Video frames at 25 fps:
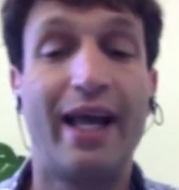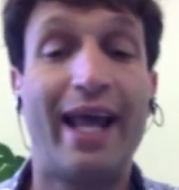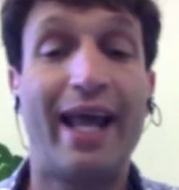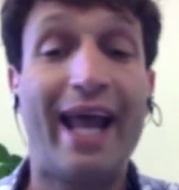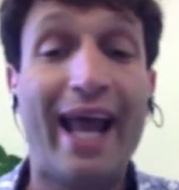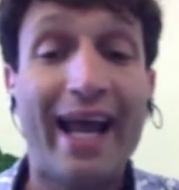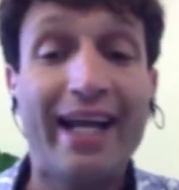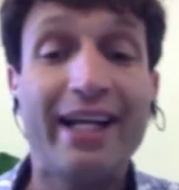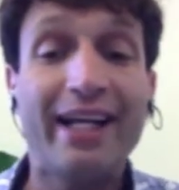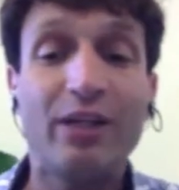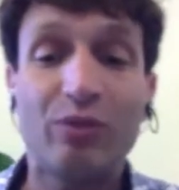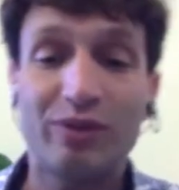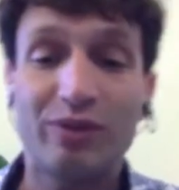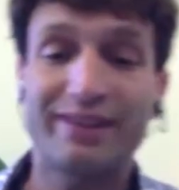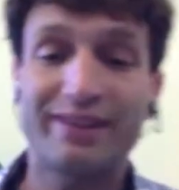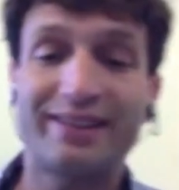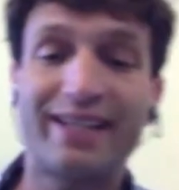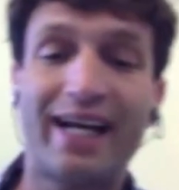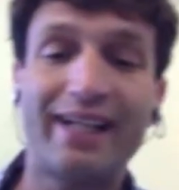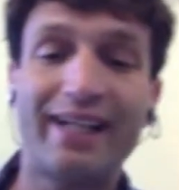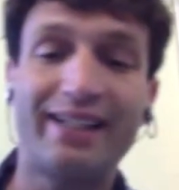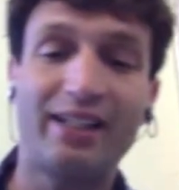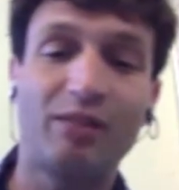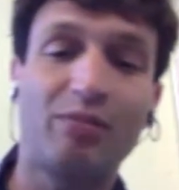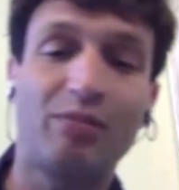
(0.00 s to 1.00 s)
and it was
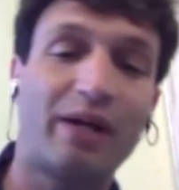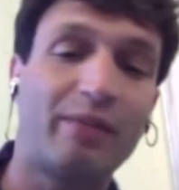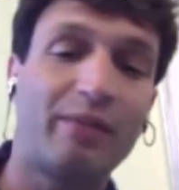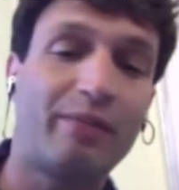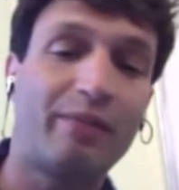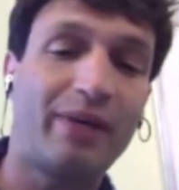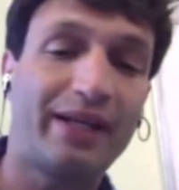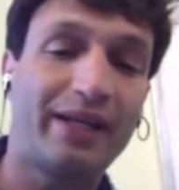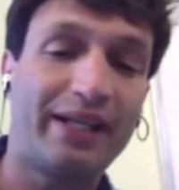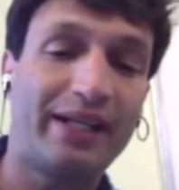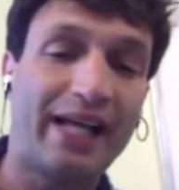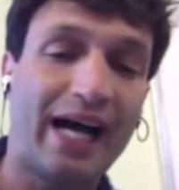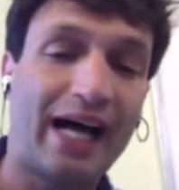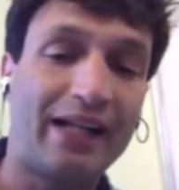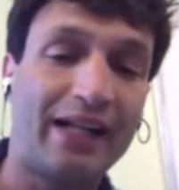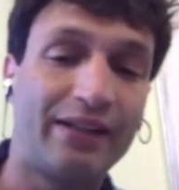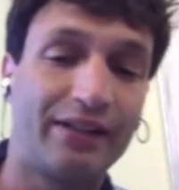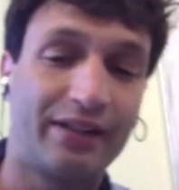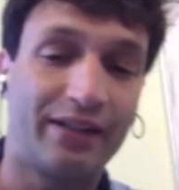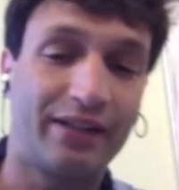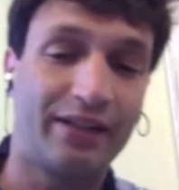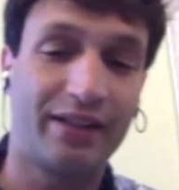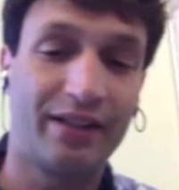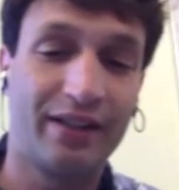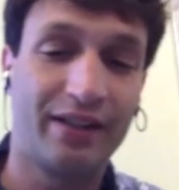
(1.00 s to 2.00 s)
cited by many
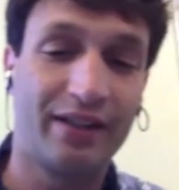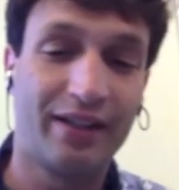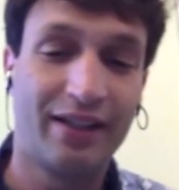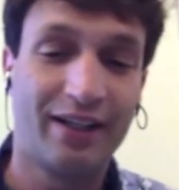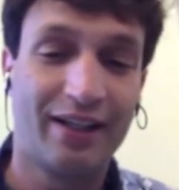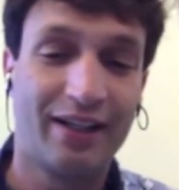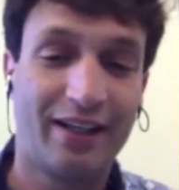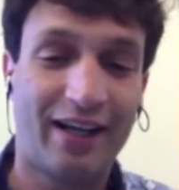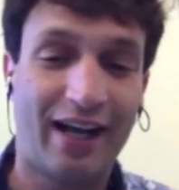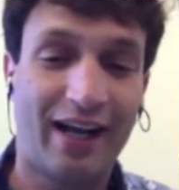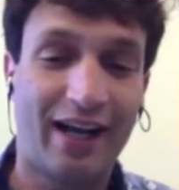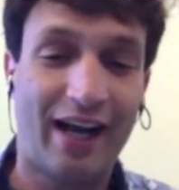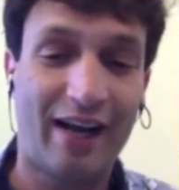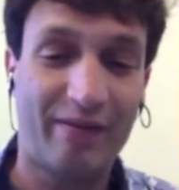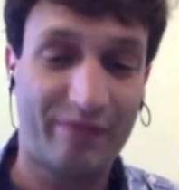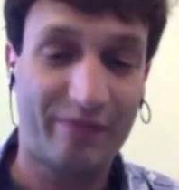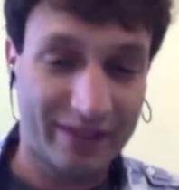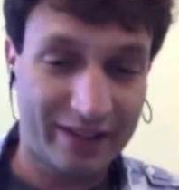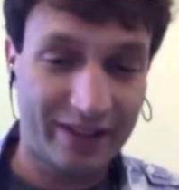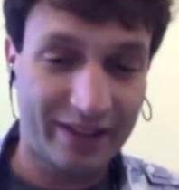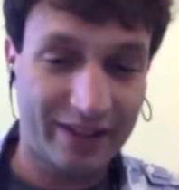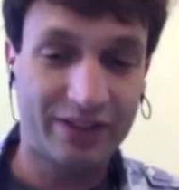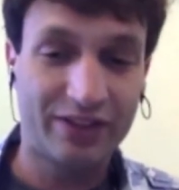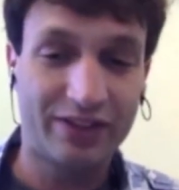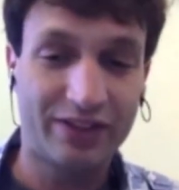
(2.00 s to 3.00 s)
other uh,
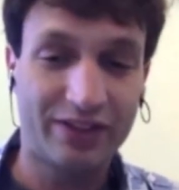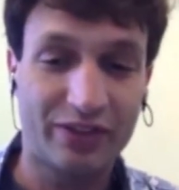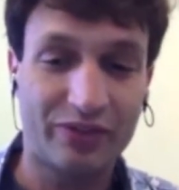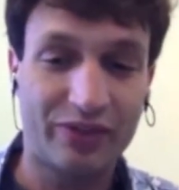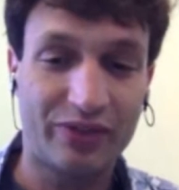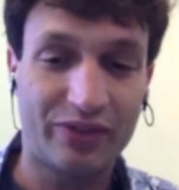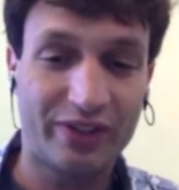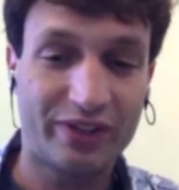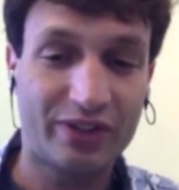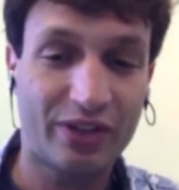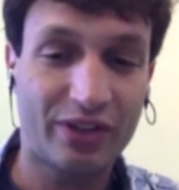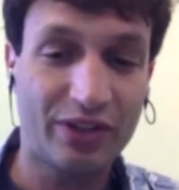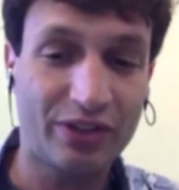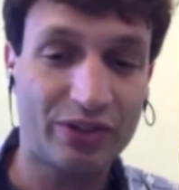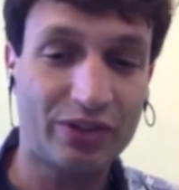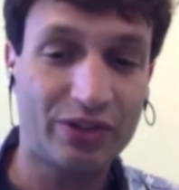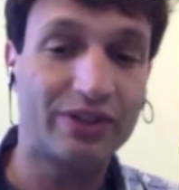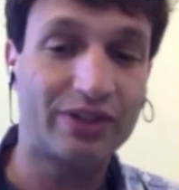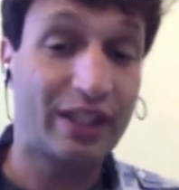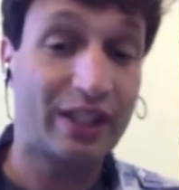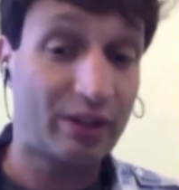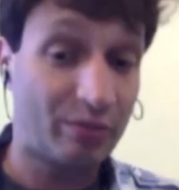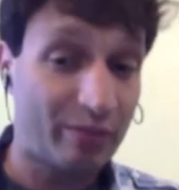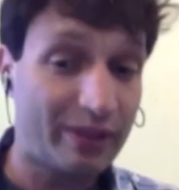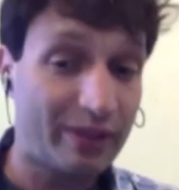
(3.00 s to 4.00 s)
physicians and
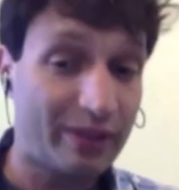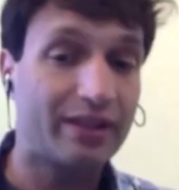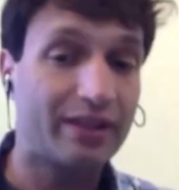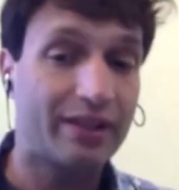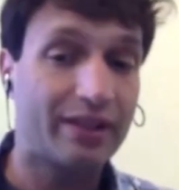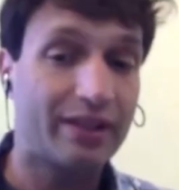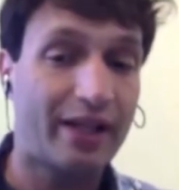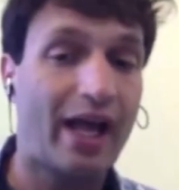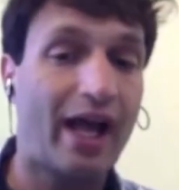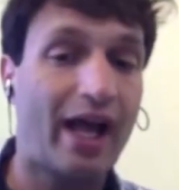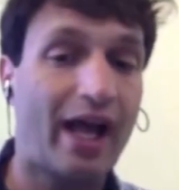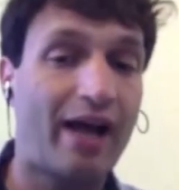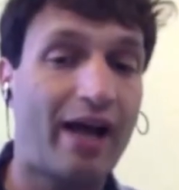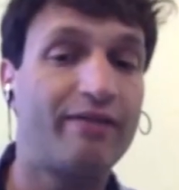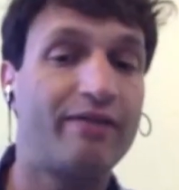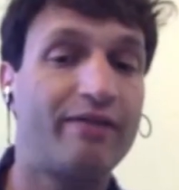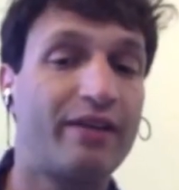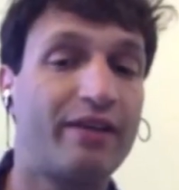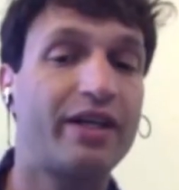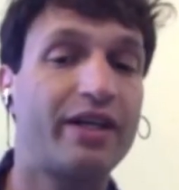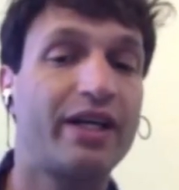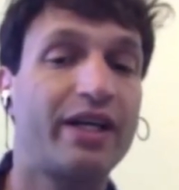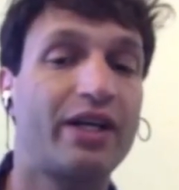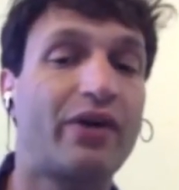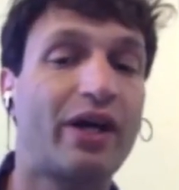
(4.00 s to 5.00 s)
researchers, that means that they have
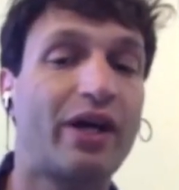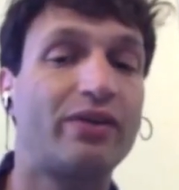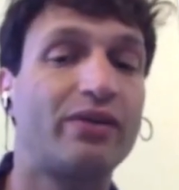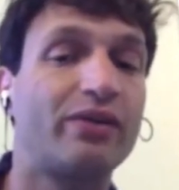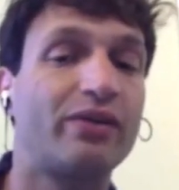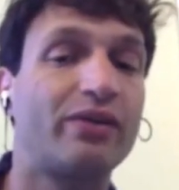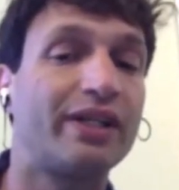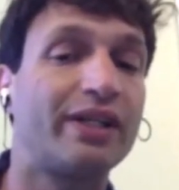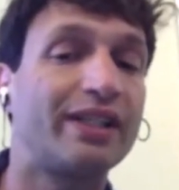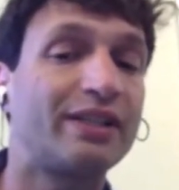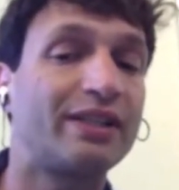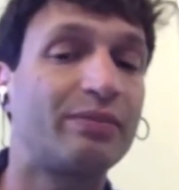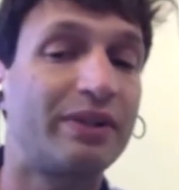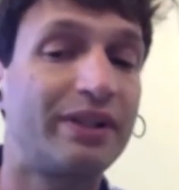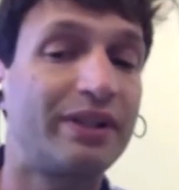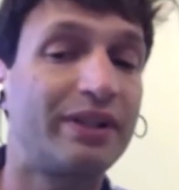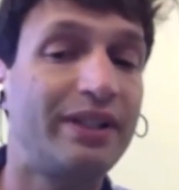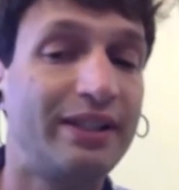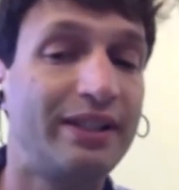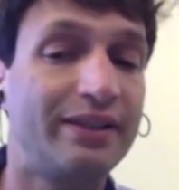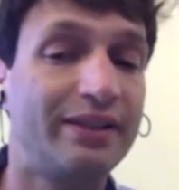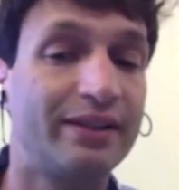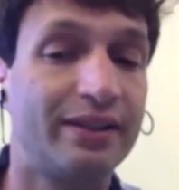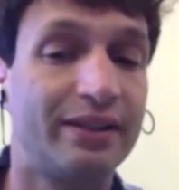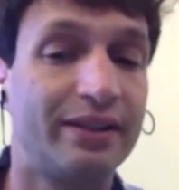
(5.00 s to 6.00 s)
very granular
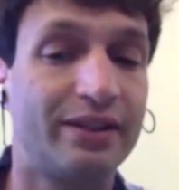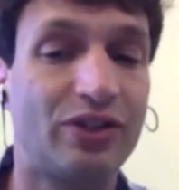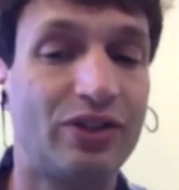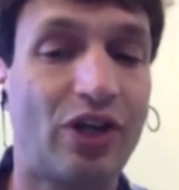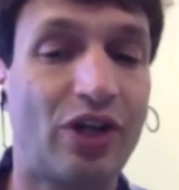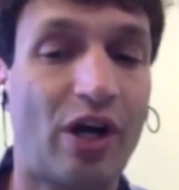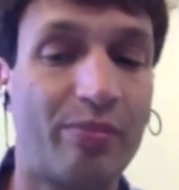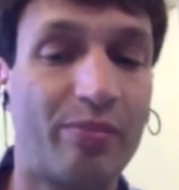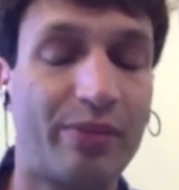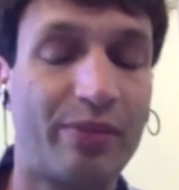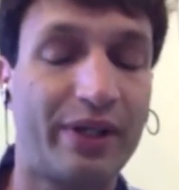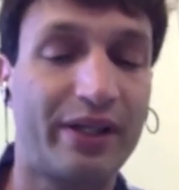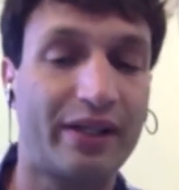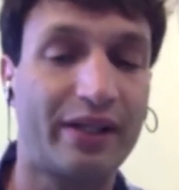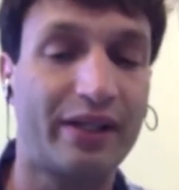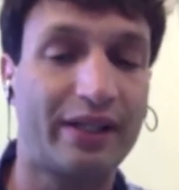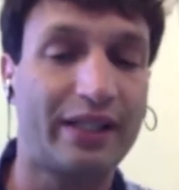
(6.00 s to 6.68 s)
expertise in this topic.